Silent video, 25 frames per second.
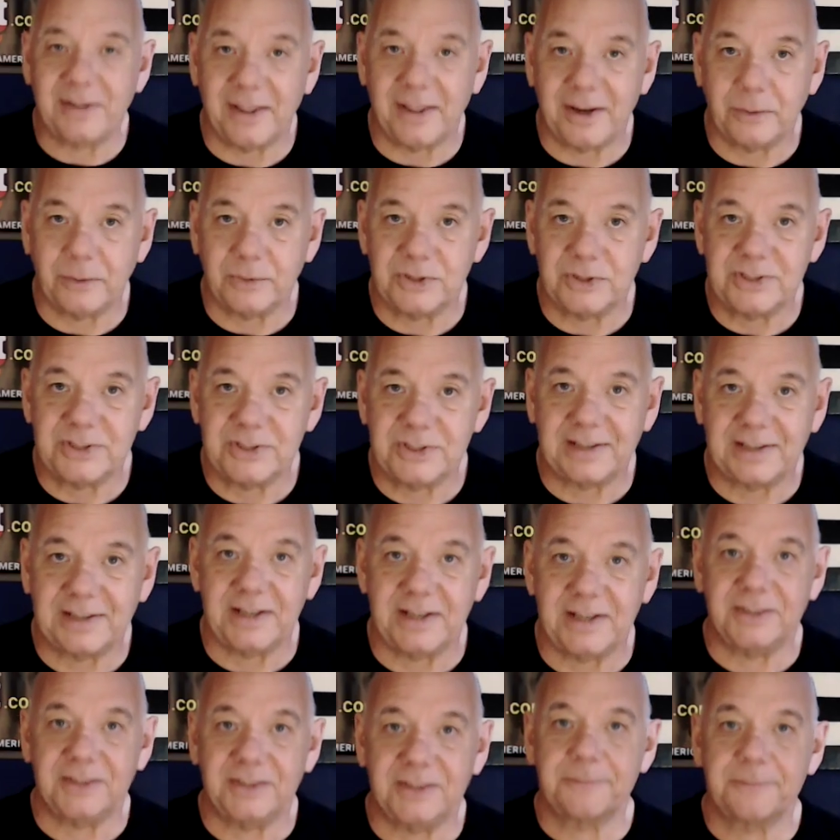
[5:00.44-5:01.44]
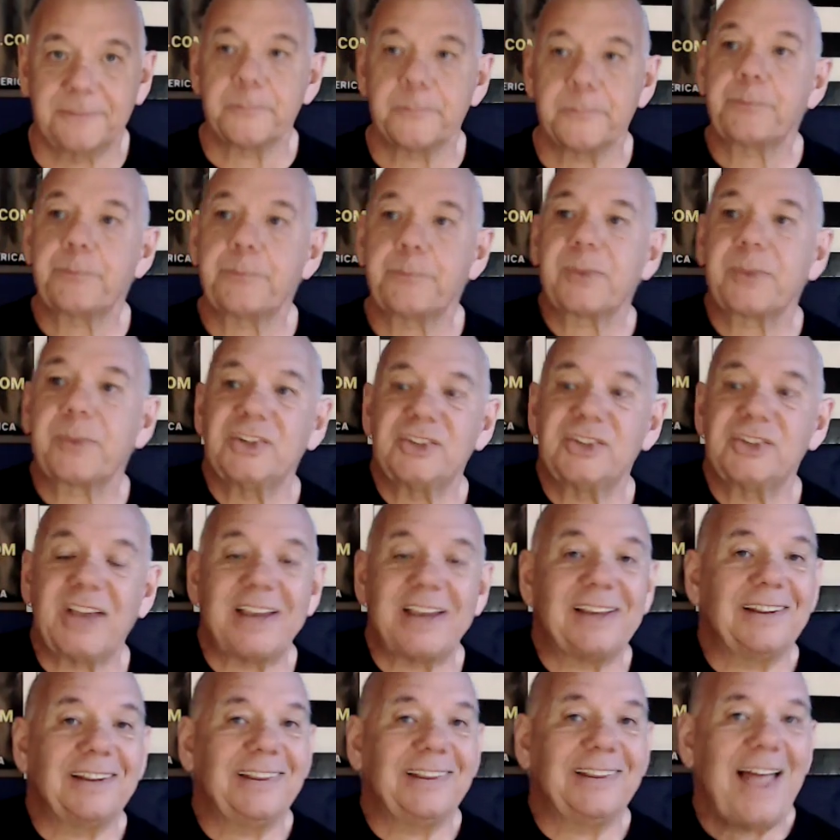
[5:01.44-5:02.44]
language techniques?
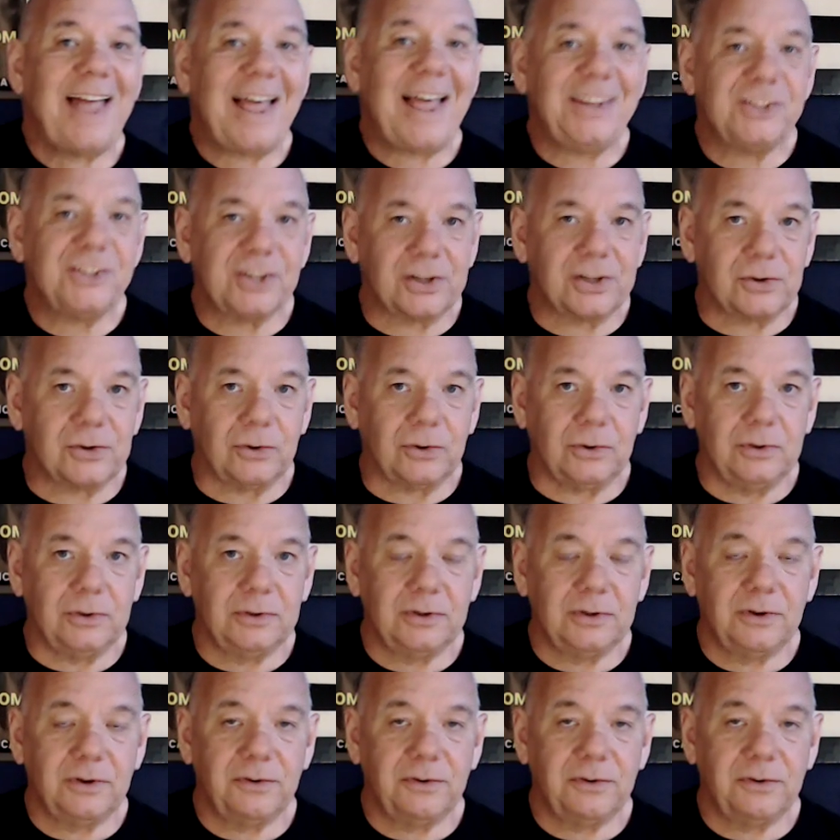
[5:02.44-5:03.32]
Psychological